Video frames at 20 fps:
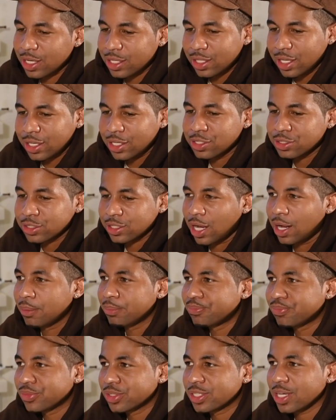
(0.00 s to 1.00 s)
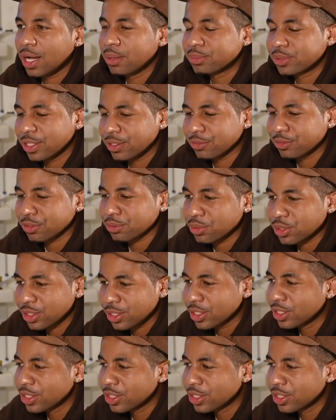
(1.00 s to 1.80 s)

Like, he's top 10 for me.